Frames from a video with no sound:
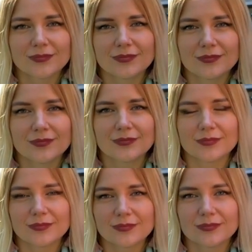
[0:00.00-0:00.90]

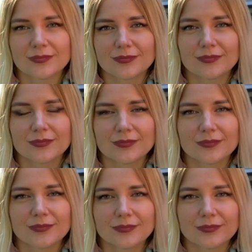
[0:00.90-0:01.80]

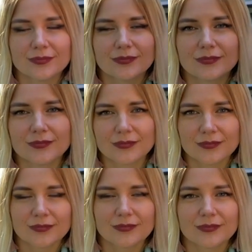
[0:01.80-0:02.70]

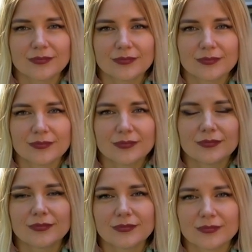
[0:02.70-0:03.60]

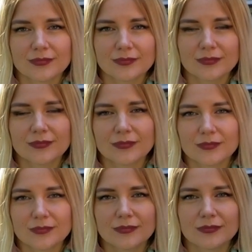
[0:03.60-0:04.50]

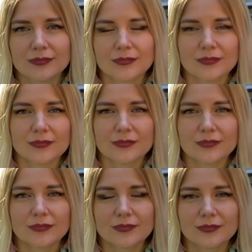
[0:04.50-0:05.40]

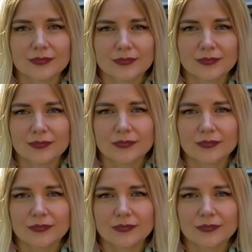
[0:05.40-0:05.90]
(silent)